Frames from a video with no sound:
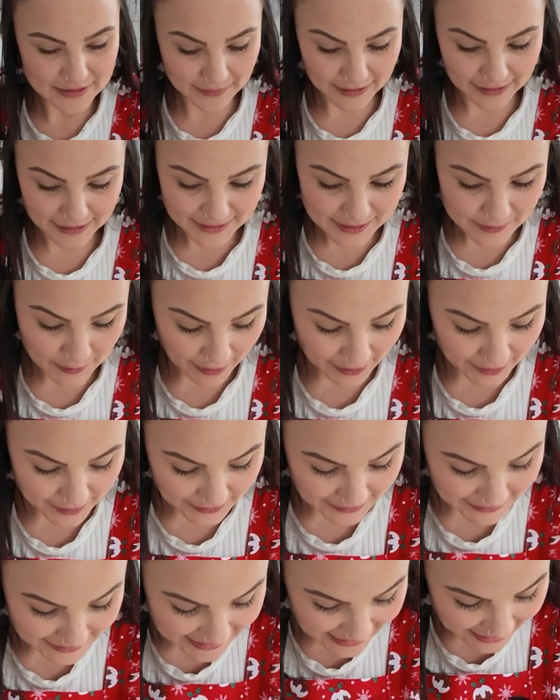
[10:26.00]
some little
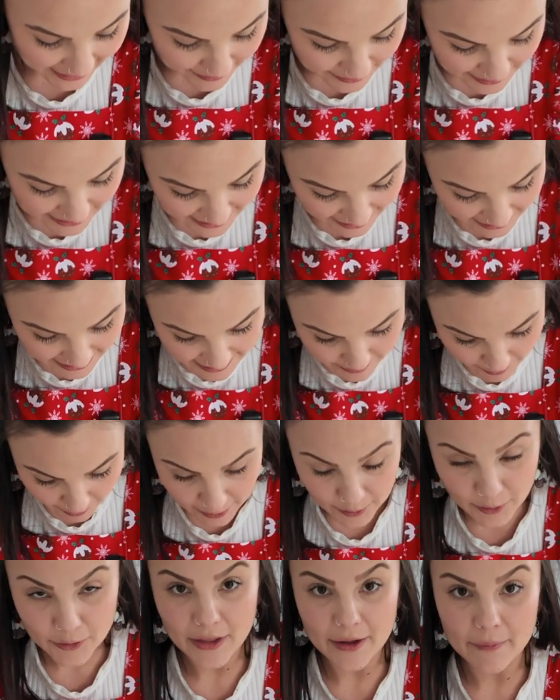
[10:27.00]
sprinkles and I'm just gonna
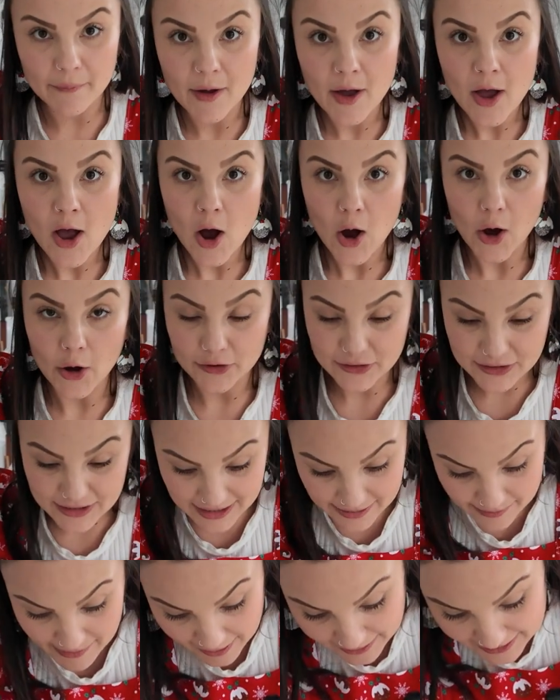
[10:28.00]
sprinkle them
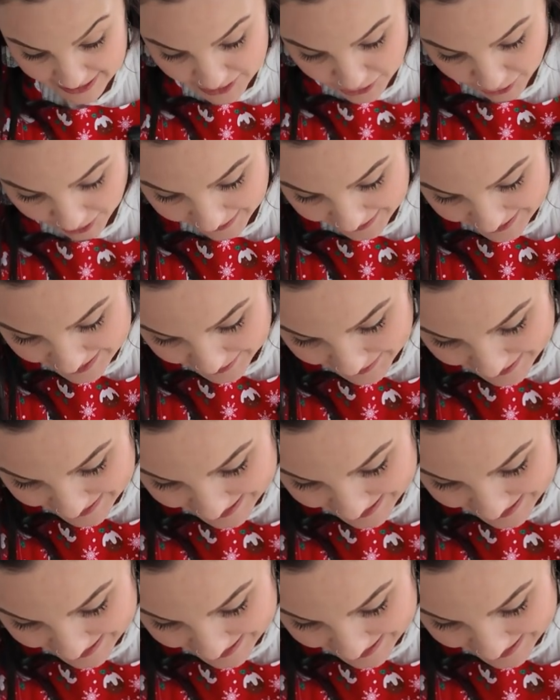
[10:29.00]
onto the melted chocolate so